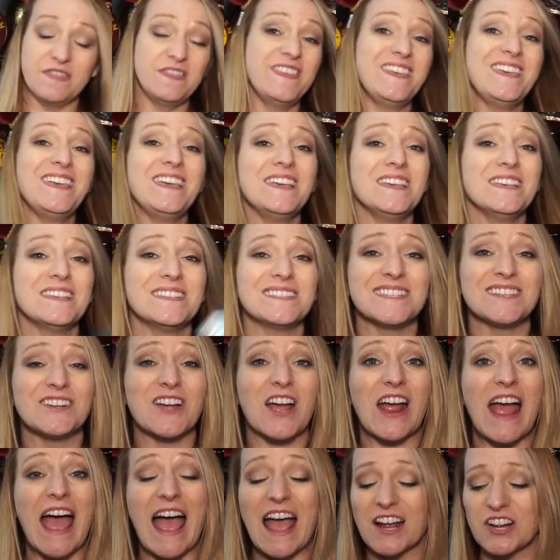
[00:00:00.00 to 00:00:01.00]
these
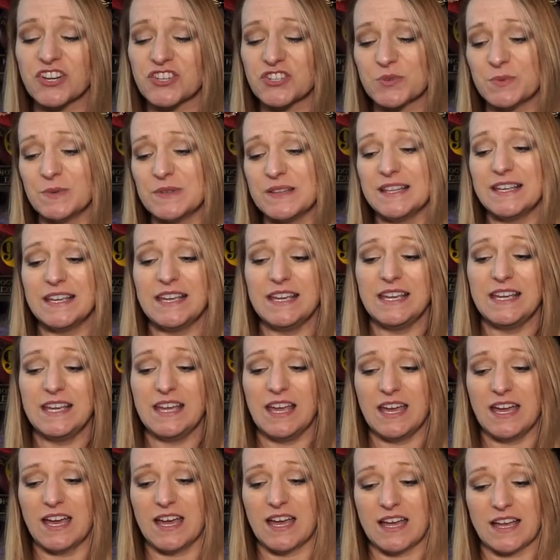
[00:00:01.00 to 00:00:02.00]

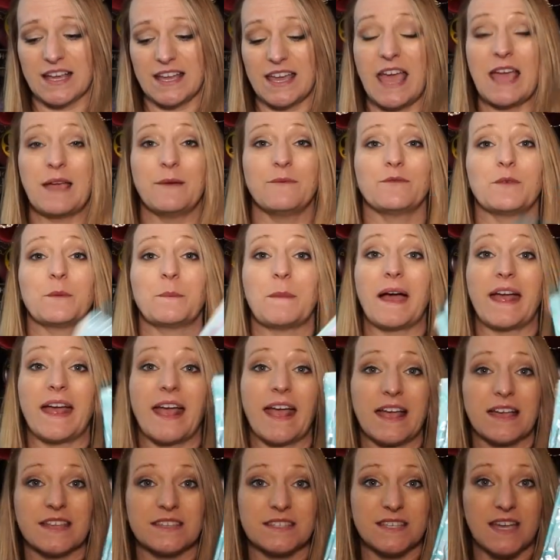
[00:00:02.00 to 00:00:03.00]
actually uh, came from my
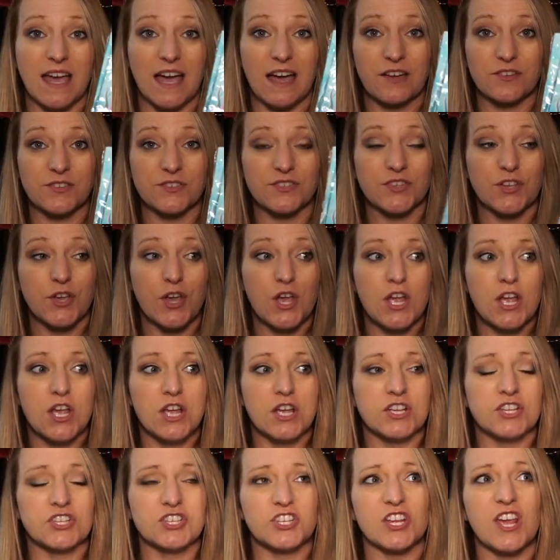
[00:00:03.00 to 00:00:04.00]
aunt's house.
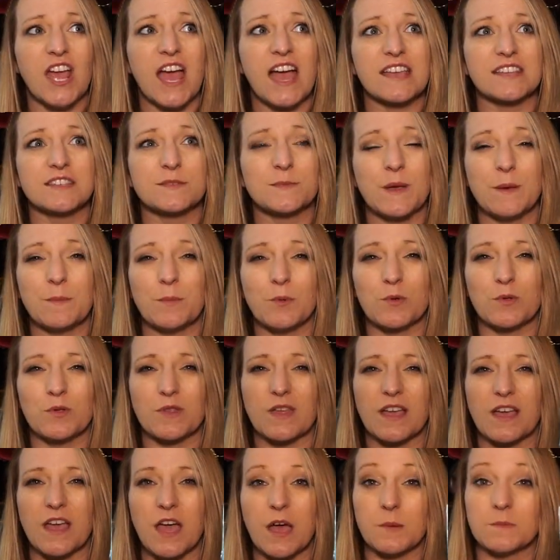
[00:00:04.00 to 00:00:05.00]
She has people
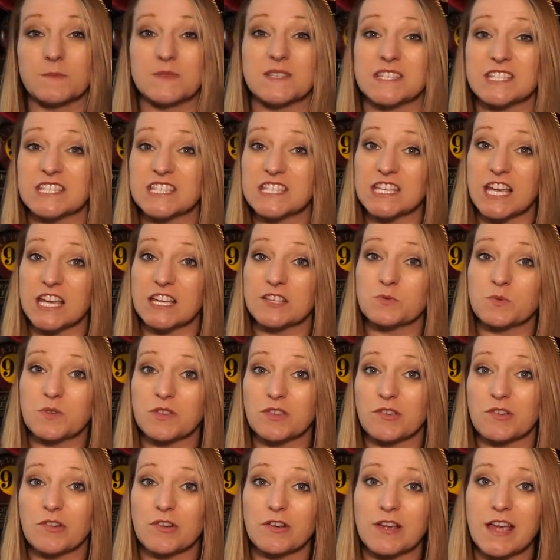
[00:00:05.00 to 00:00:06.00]
that comes and stays
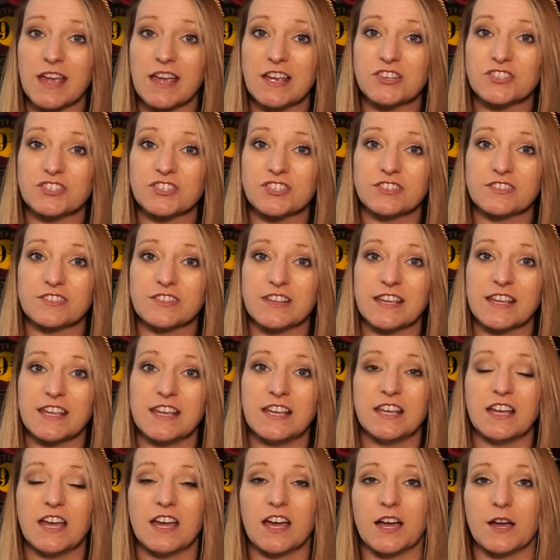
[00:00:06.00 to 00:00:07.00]
with her
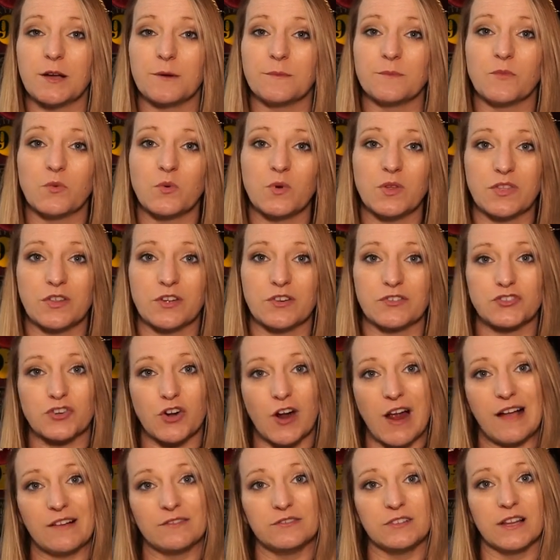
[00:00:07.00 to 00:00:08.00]
occasionally um, when they're
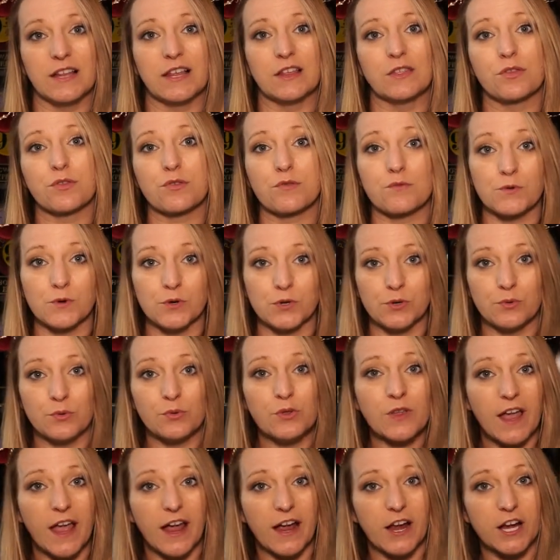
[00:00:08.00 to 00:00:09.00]
traveling through
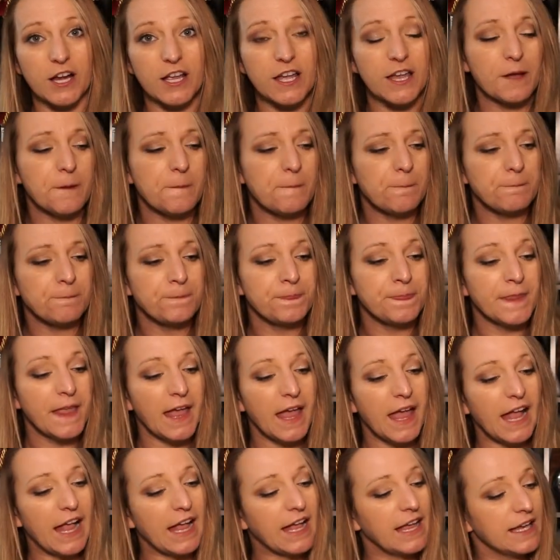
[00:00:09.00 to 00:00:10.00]
the area
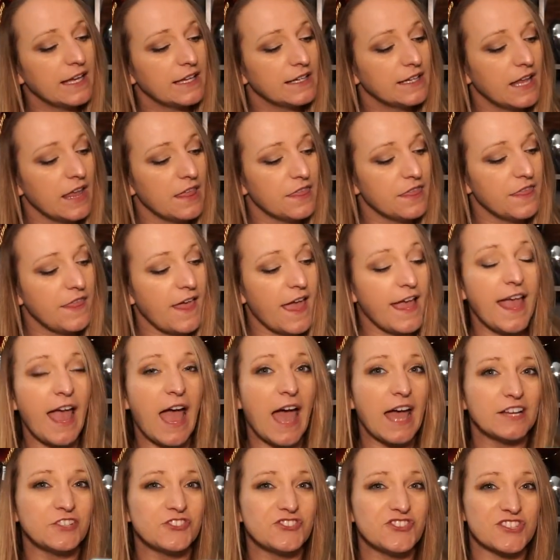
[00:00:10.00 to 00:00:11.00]
and they
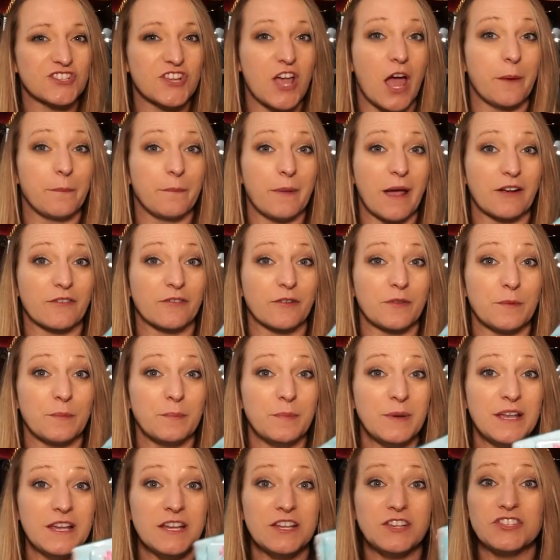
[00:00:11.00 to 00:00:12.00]
had just gotten back from the
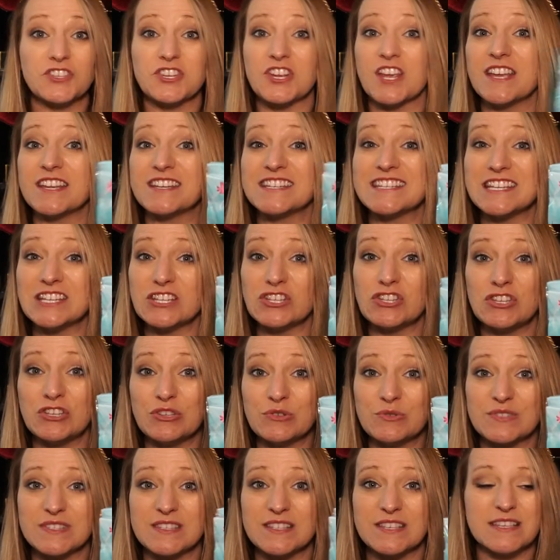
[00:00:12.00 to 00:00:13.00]
beach and didn't
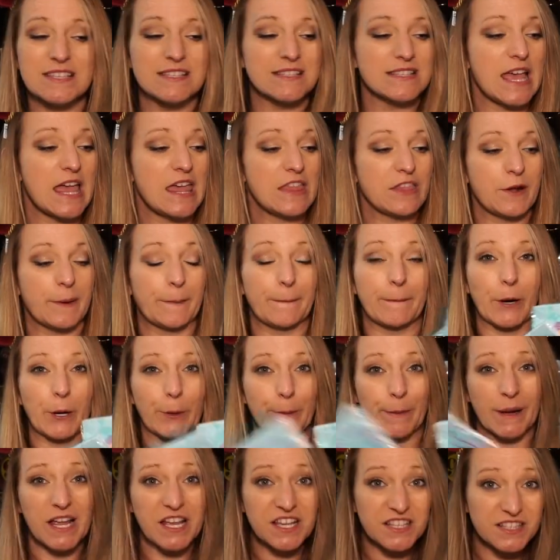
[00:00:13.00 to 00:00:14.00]
use these in their
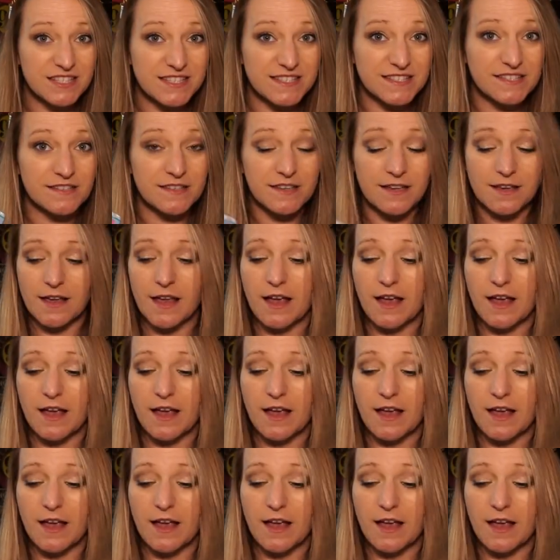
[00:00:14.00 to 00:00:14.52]
mermaids.